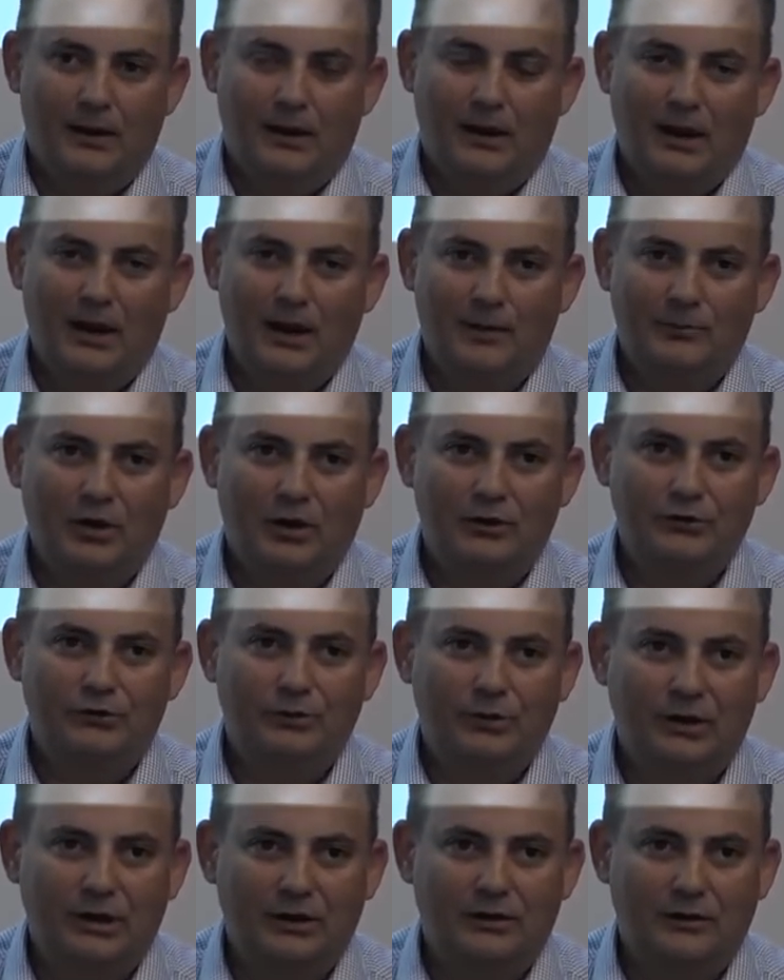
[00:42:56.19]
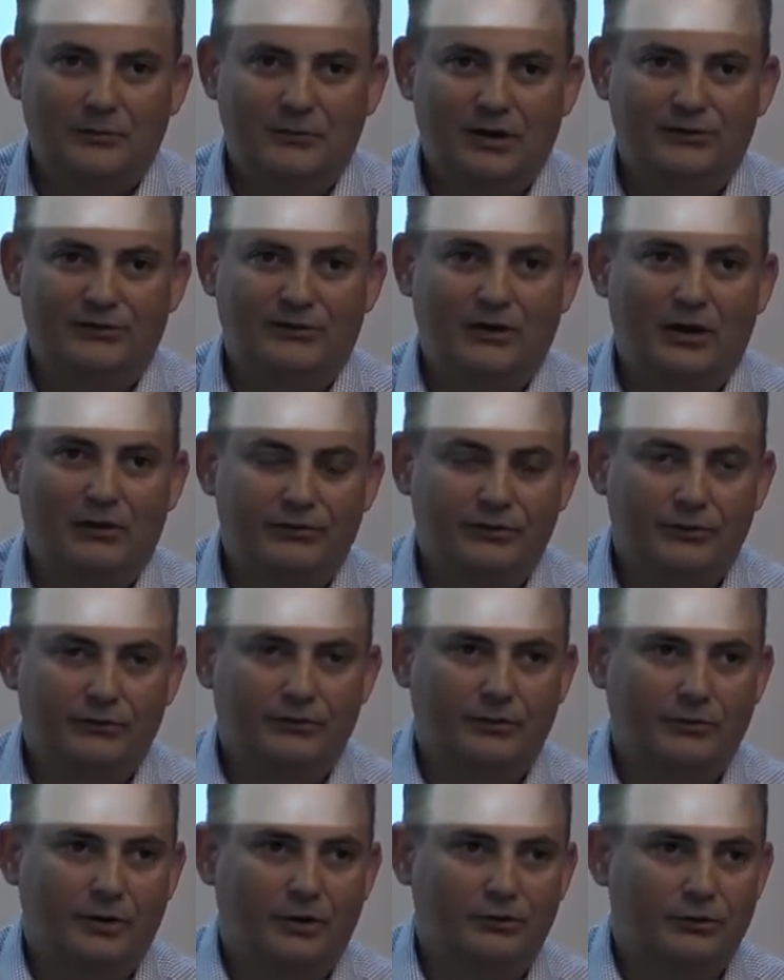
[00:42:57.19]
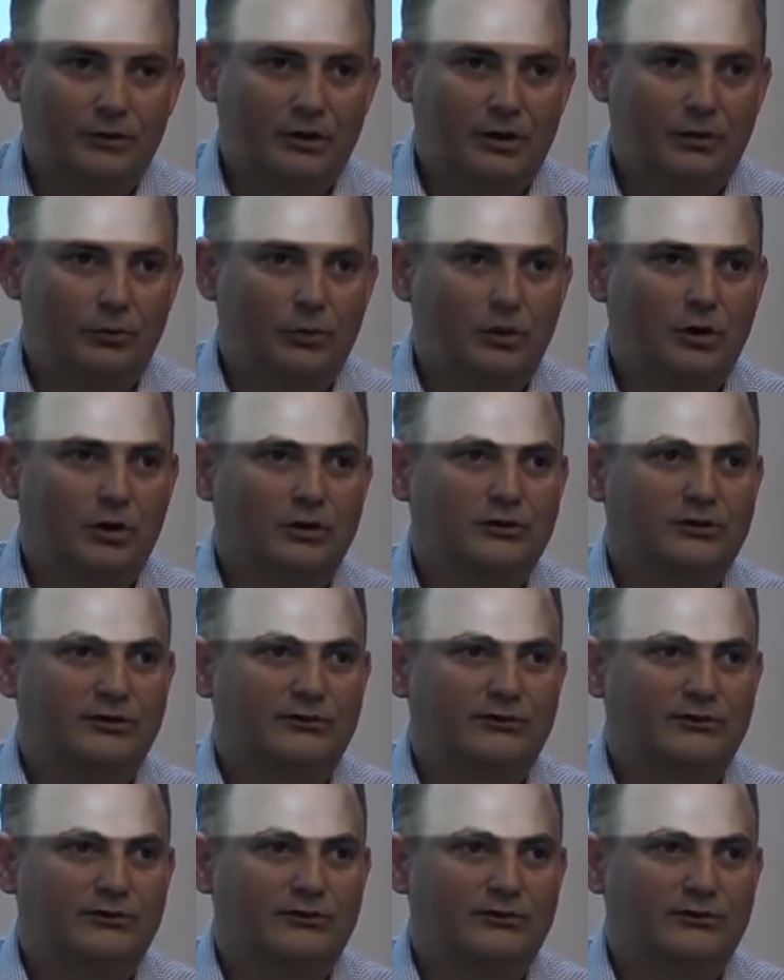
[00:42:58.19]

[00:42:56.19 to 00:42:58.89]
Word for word: hey, I'm not doing anything myself, therefore I'm not doing any work,